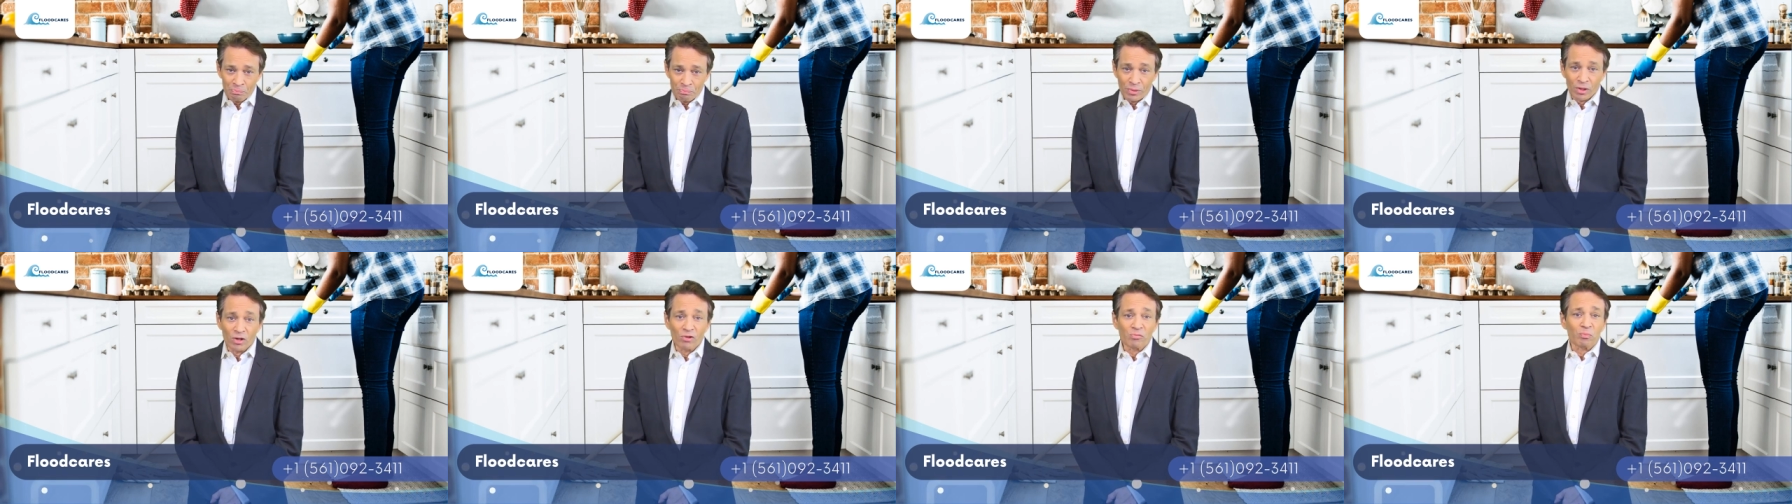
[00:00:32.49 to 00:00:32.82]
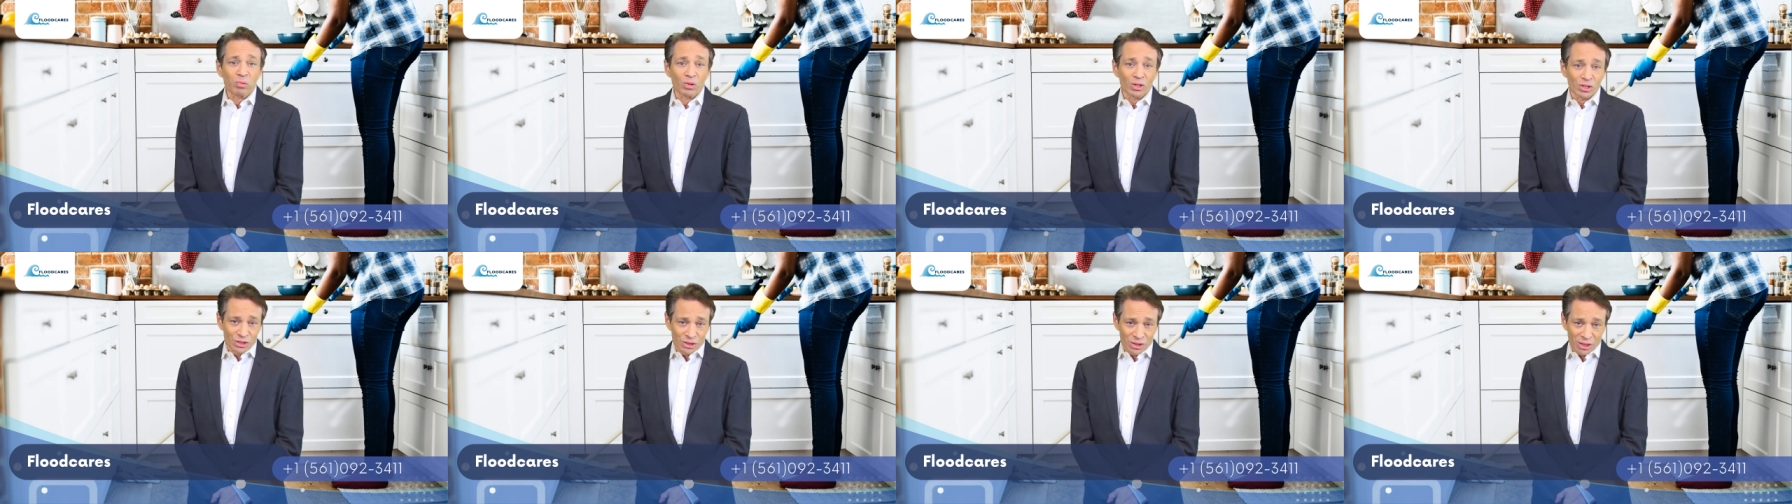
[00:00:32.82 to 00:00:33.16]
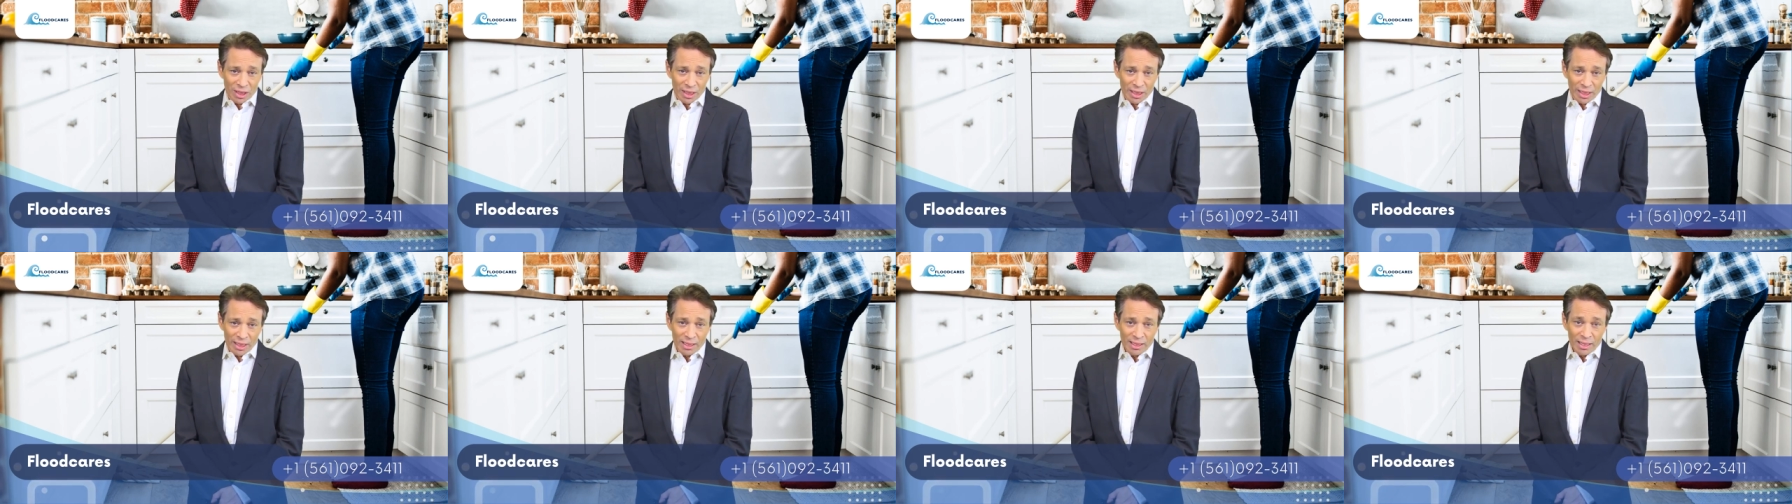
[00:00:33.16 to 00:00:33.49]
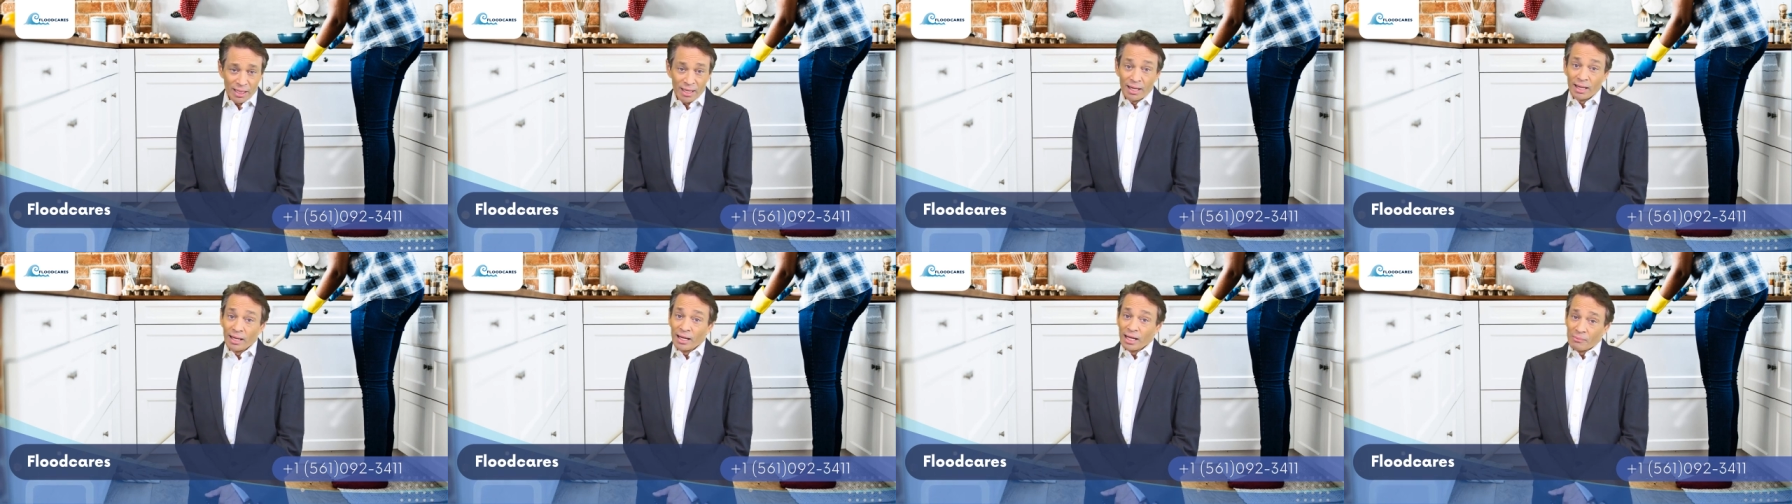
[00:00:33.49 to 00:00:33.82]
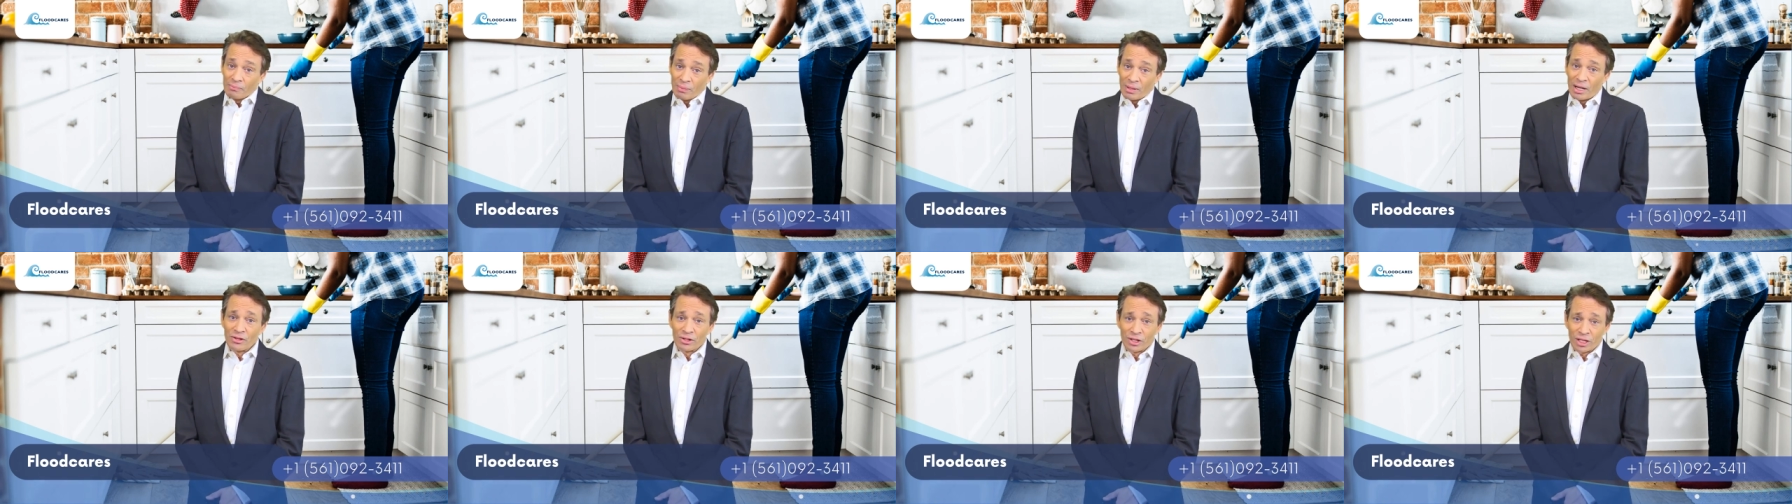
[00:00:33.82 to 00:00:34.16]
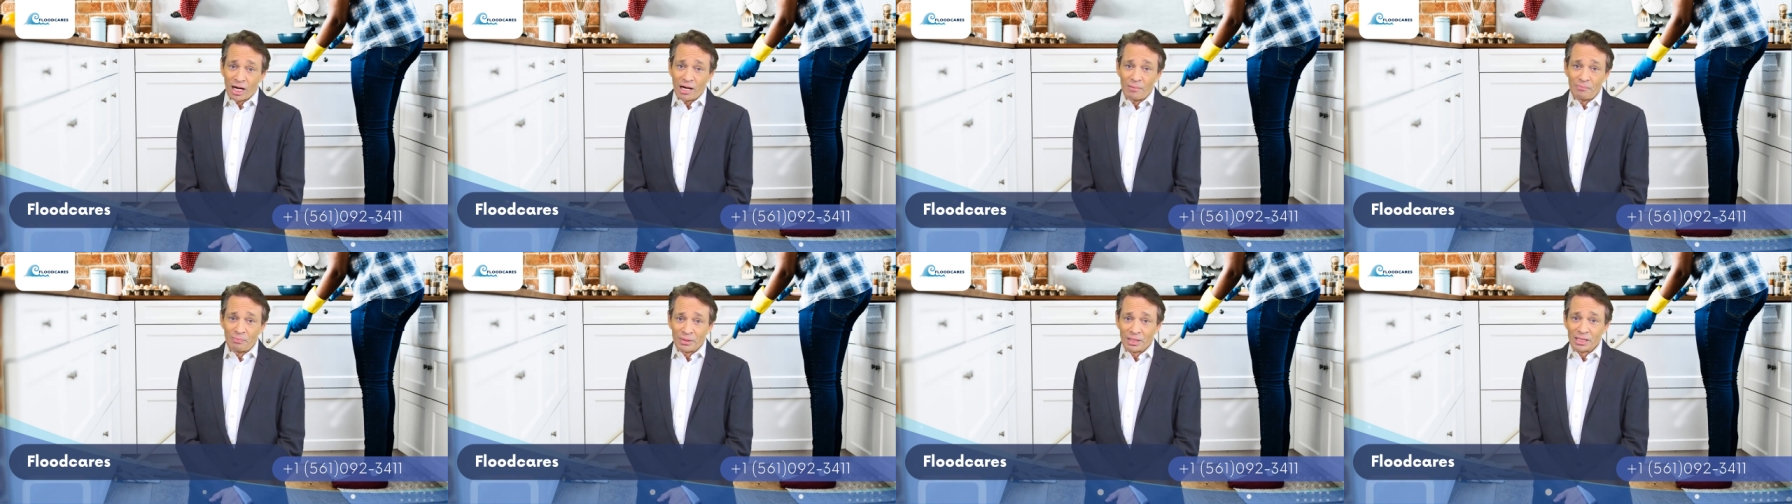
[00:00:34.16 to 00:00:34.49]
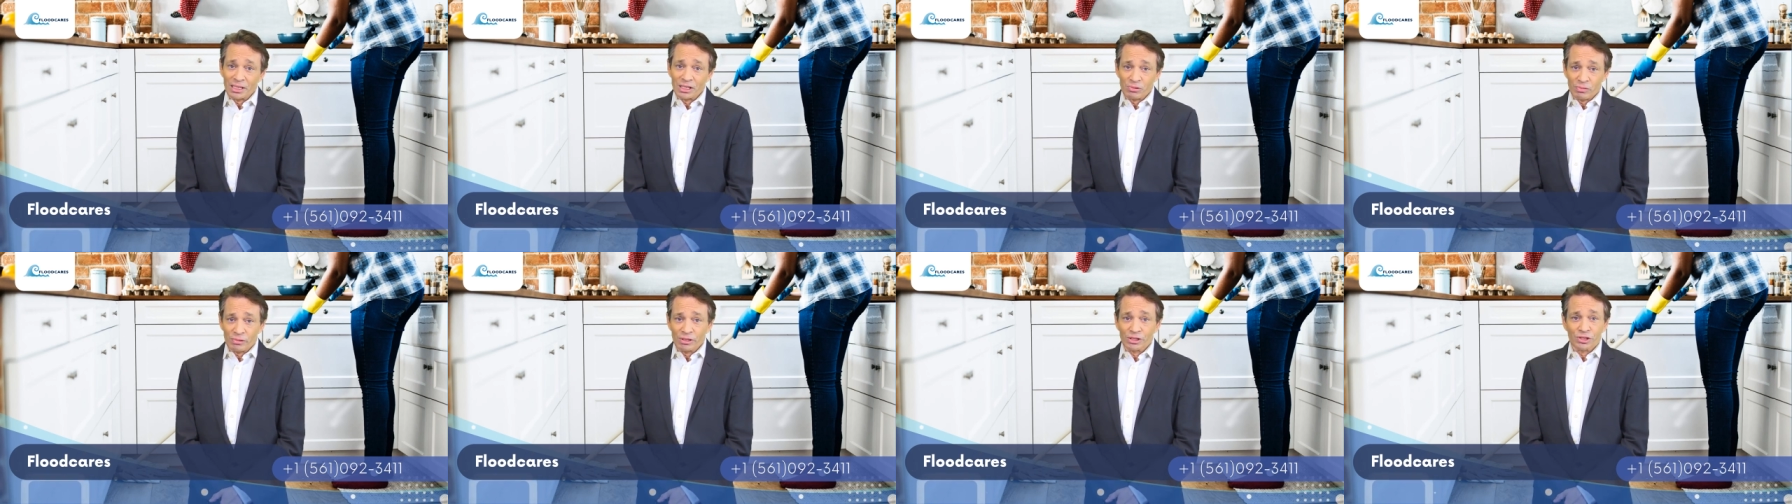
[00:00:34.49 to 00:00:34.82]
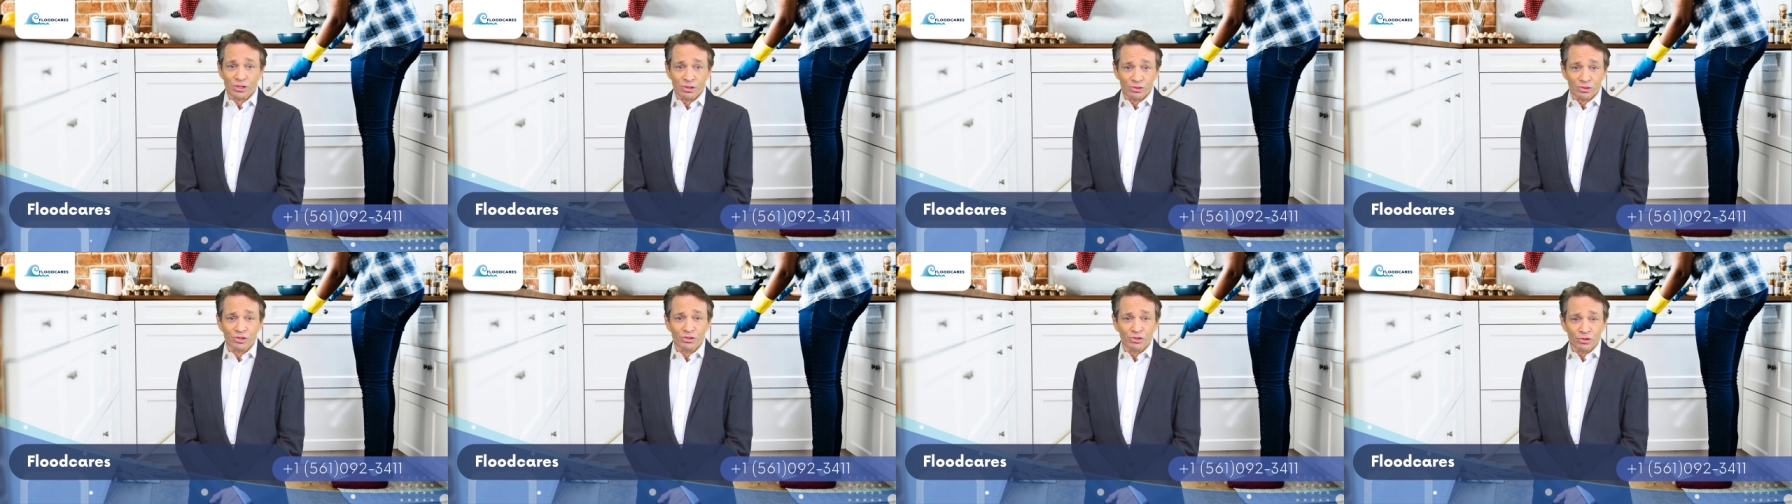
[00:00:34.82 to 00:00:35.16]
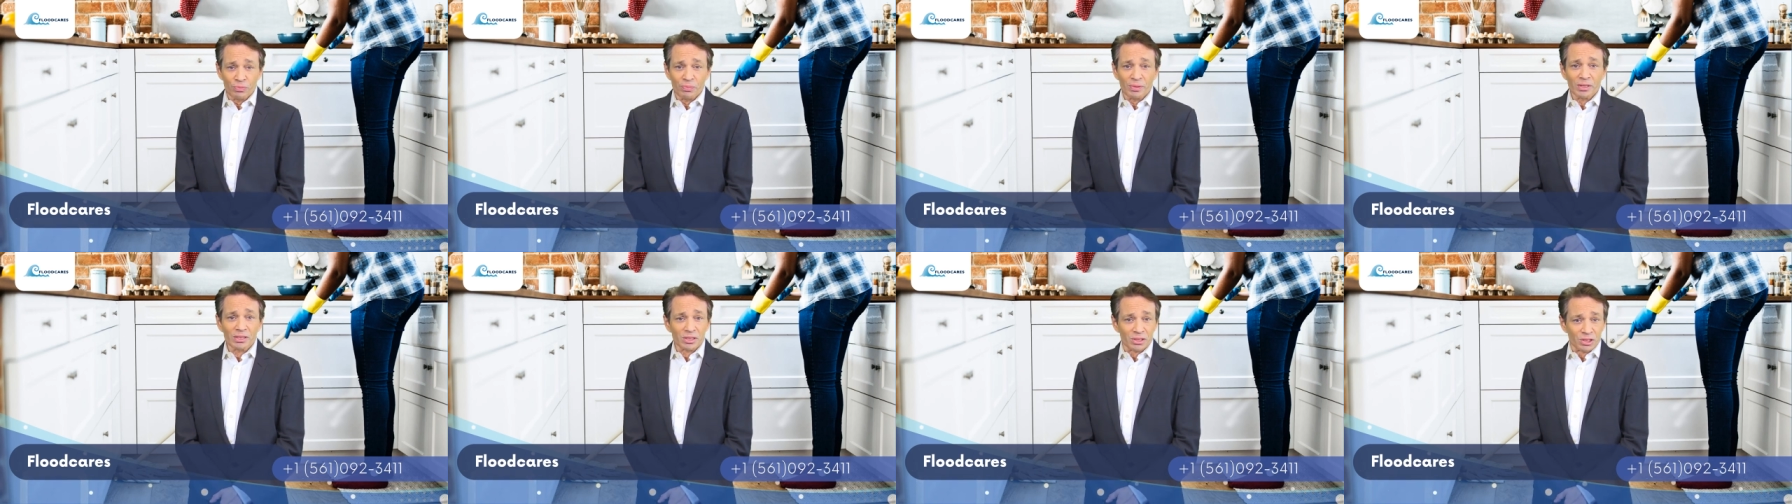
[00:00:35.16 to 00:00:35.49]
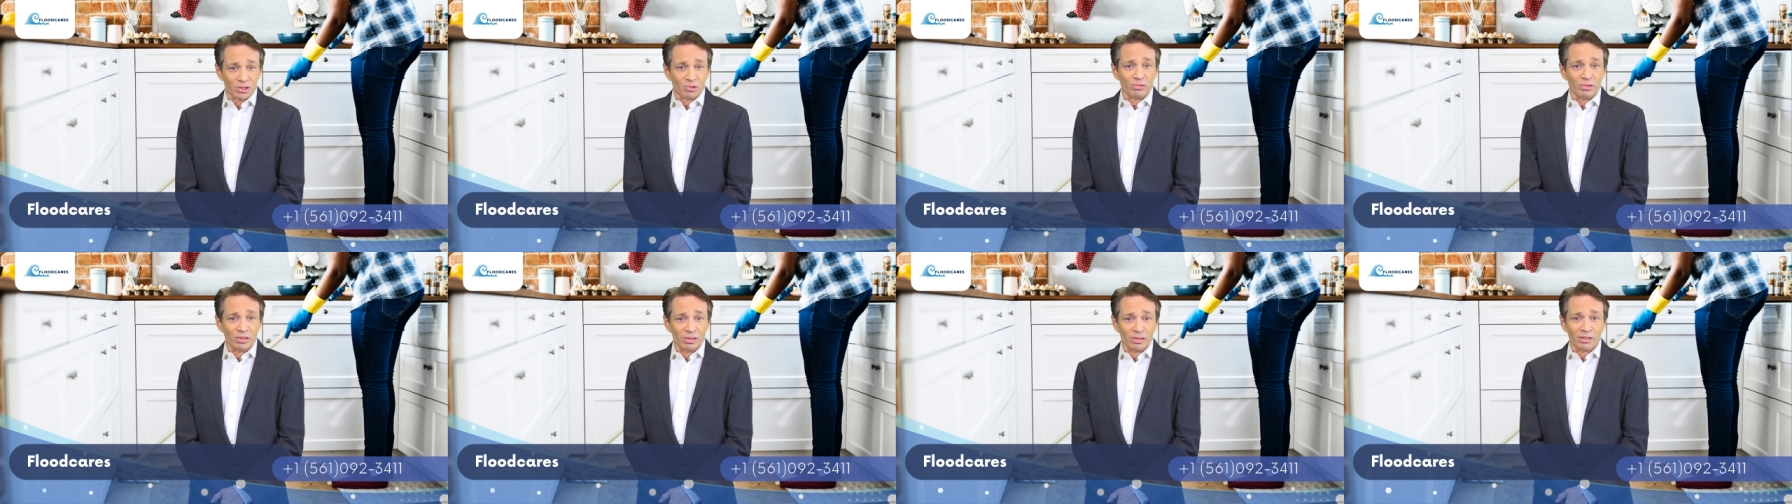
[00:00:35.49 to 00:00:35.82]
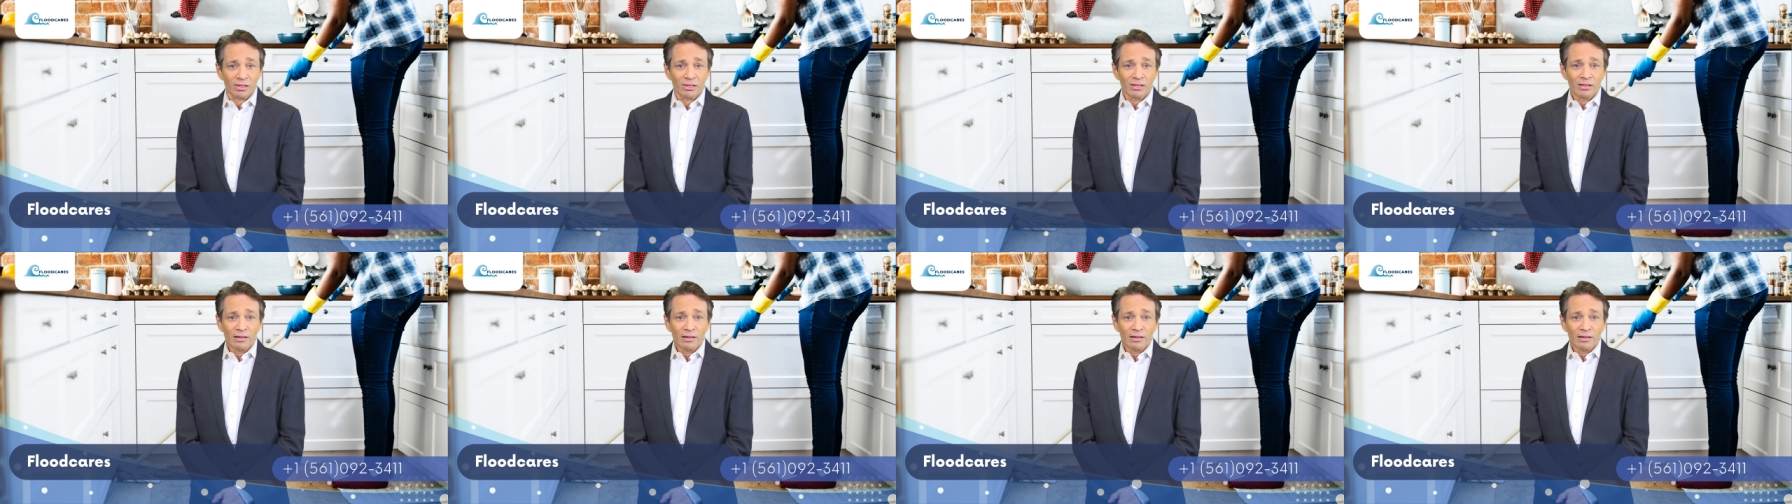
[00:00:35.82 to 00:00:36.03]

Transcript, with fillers: both personally and by the companies we choose to do business with.